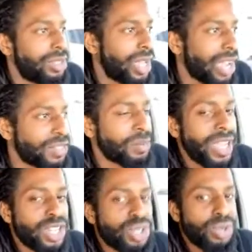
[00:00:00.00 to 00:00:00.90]
you have
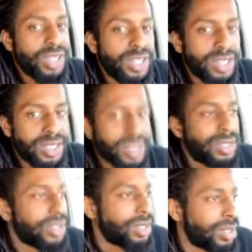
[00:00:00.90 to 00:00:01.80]
to make sure that
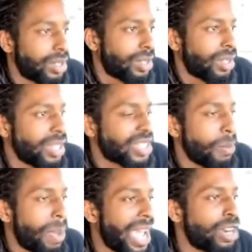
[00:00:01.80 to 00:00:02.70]
it's
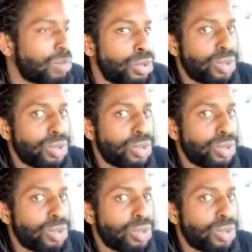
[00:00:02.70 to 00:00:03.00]
compatible